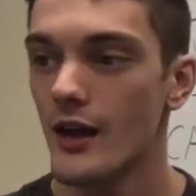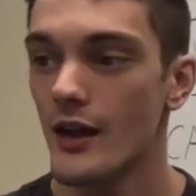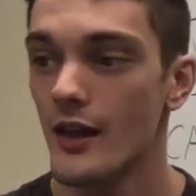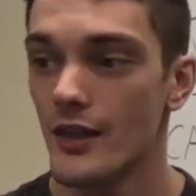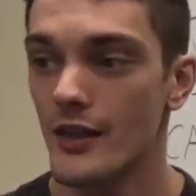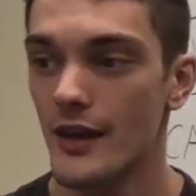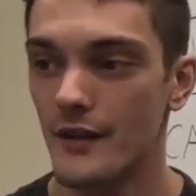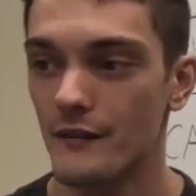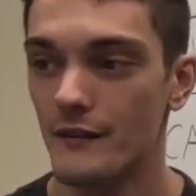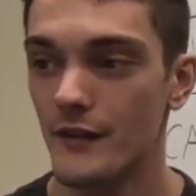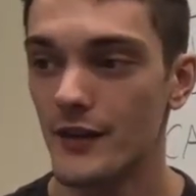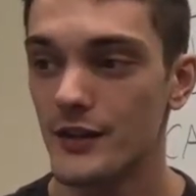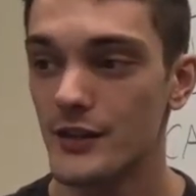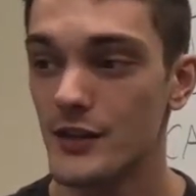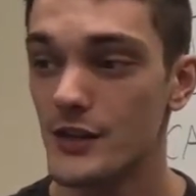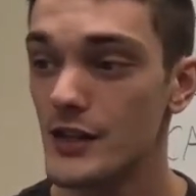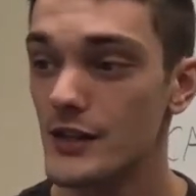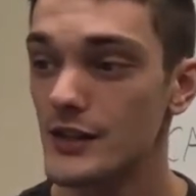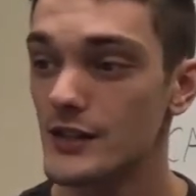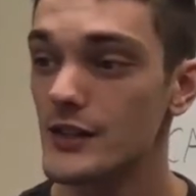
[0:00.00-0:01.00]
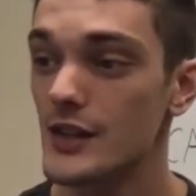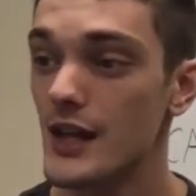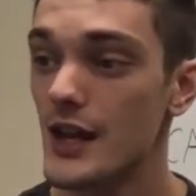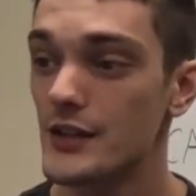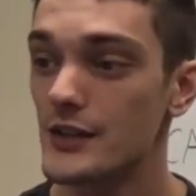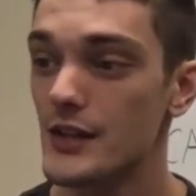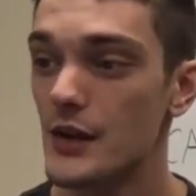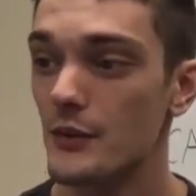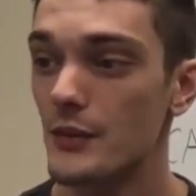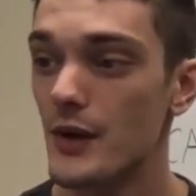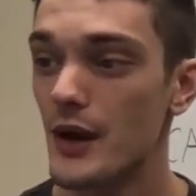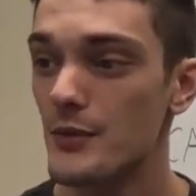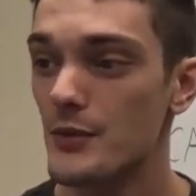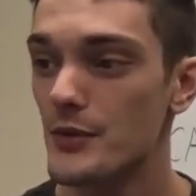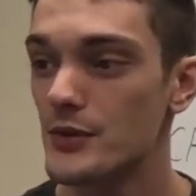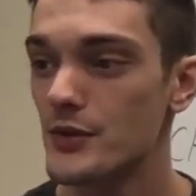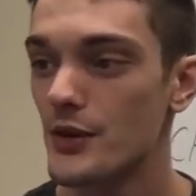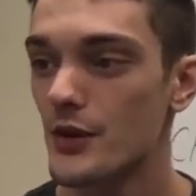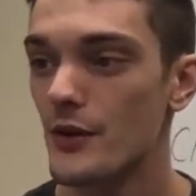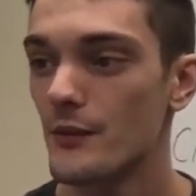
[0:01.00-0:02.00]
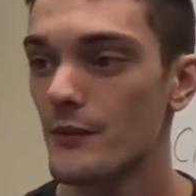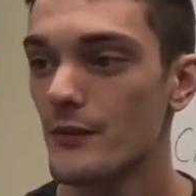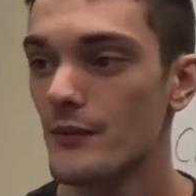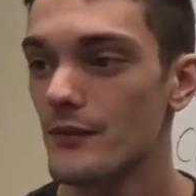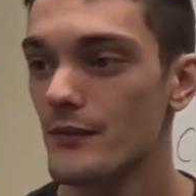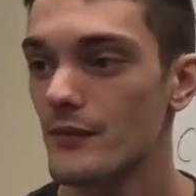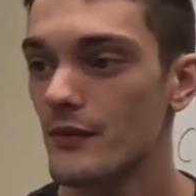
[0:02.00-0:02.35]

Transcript: that functions as a ribozyme